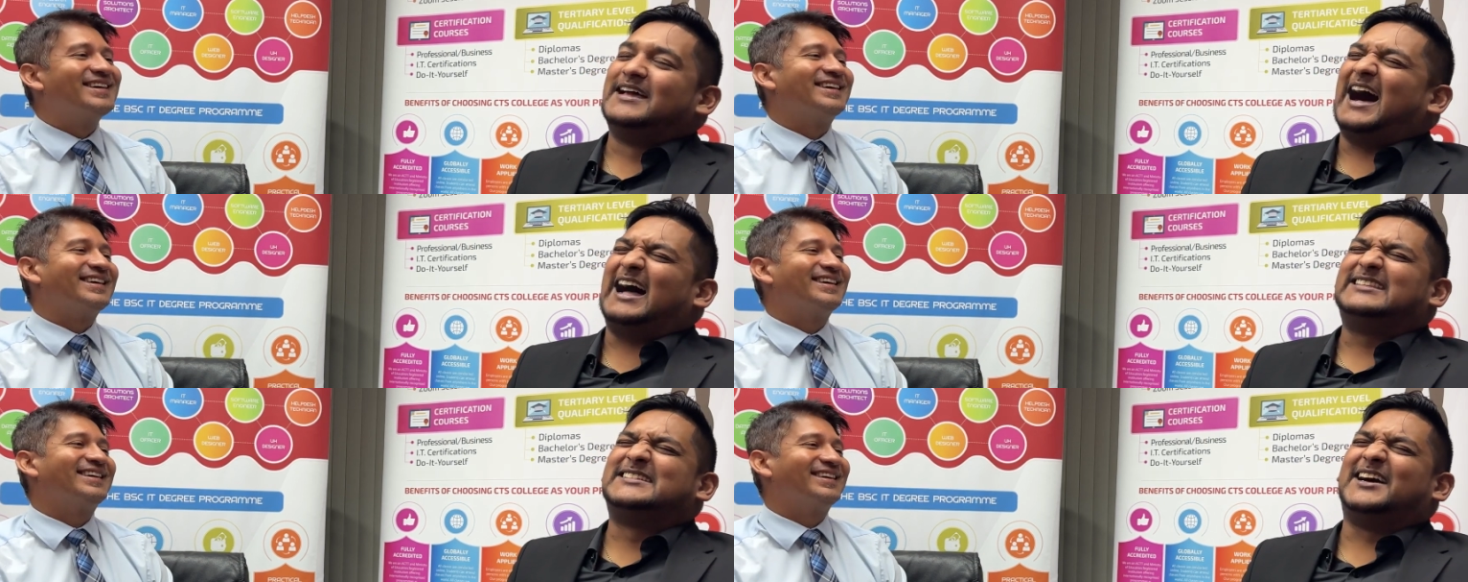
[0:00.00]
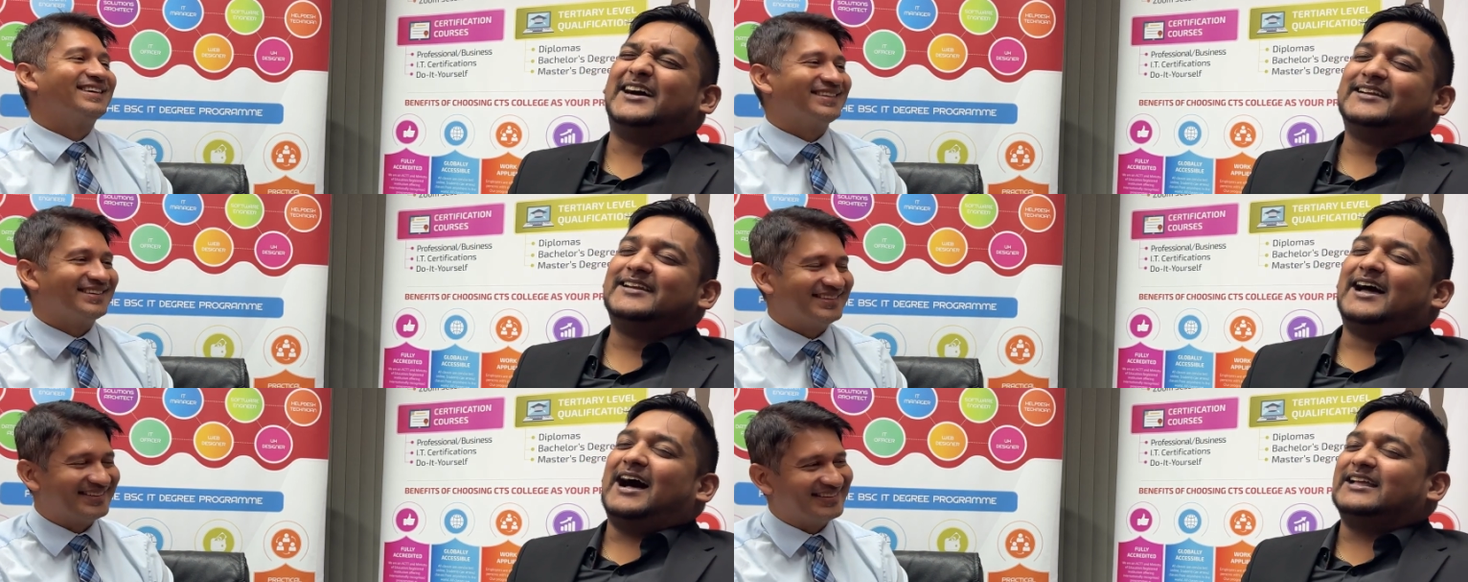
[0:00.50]
Speaker 1: I'm
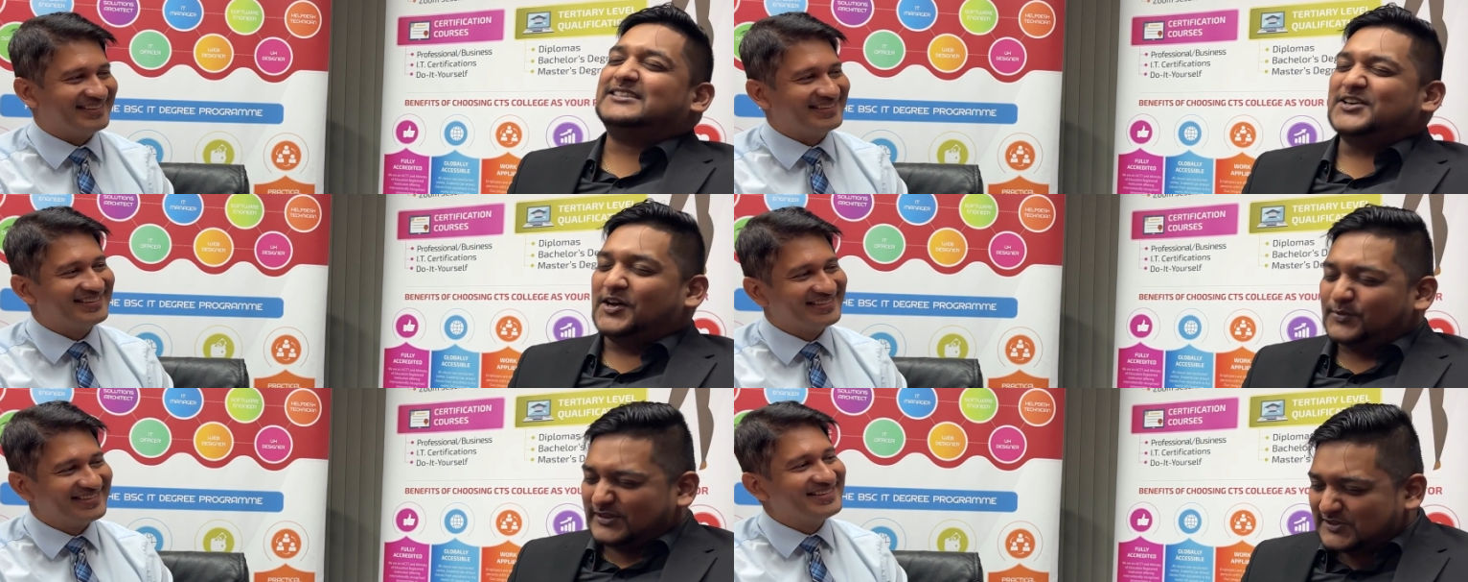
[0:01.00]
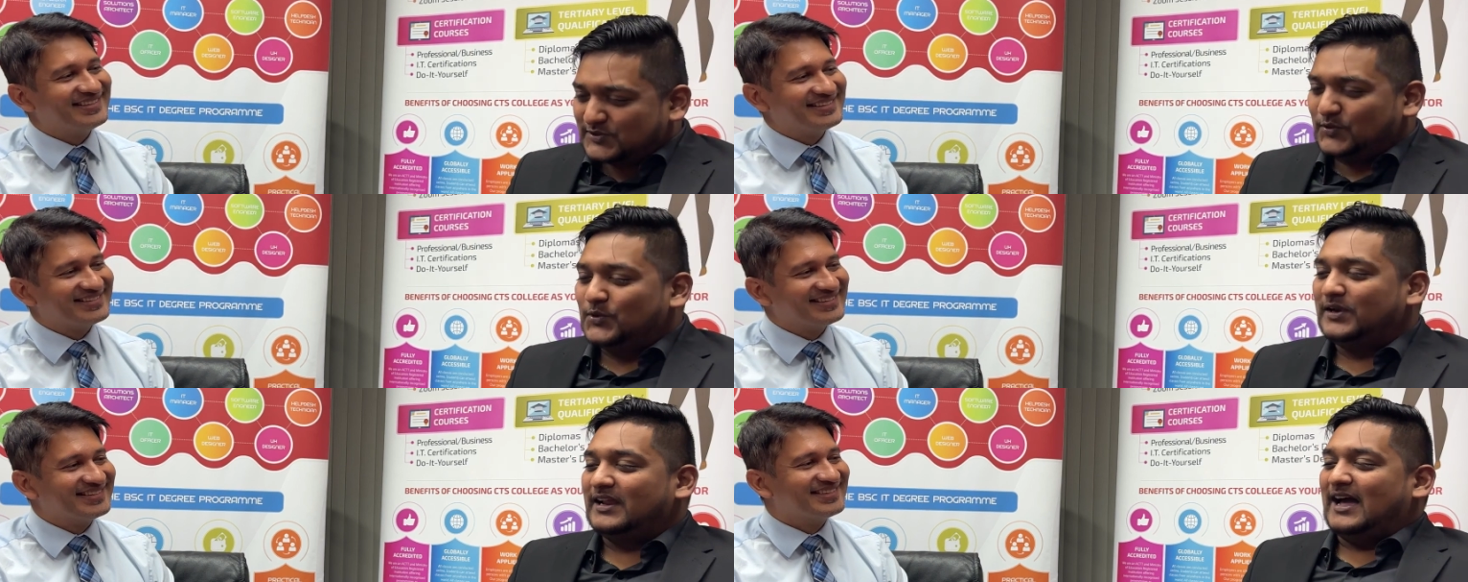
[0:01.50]
done. I'm done with
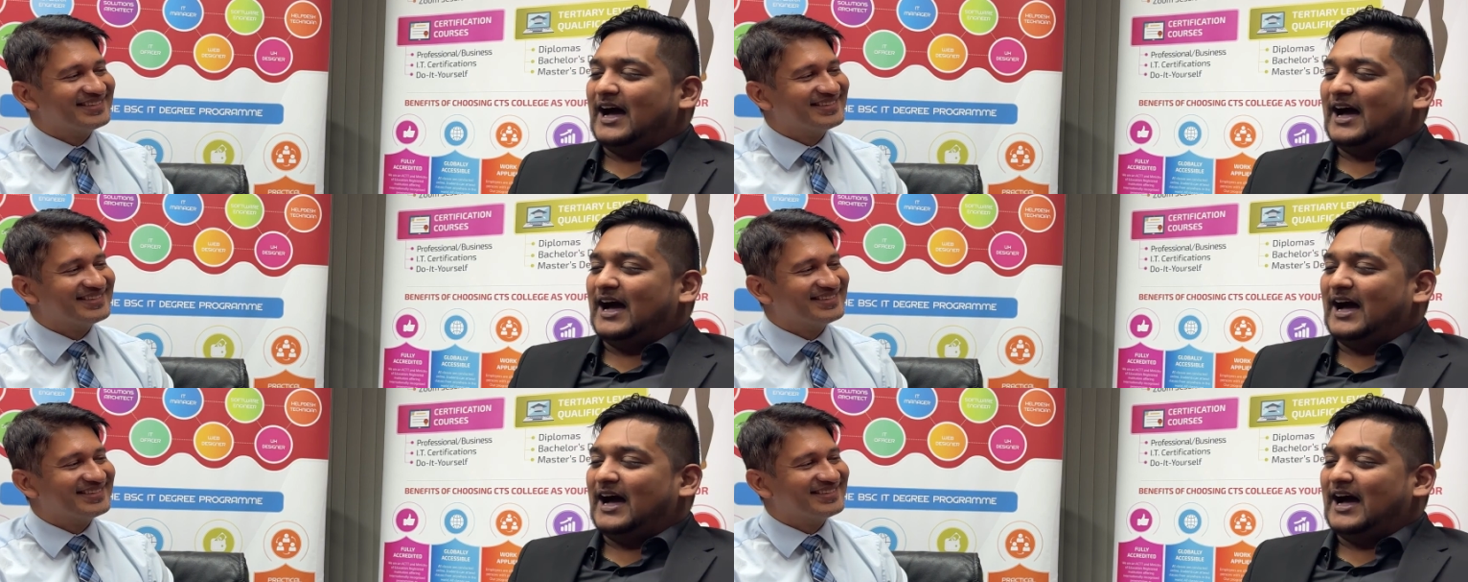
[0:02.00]
school.